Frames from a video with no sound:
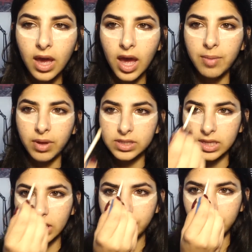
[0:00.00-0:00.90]
I'm also
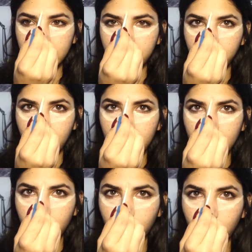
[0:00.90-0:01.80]
going to bring the
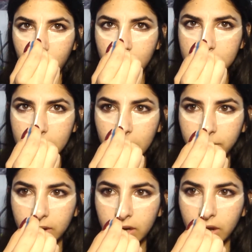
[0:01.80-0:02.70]
product right down
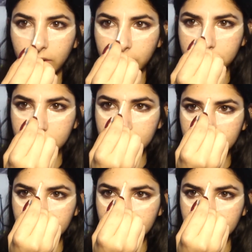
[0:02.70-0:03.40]
my nose.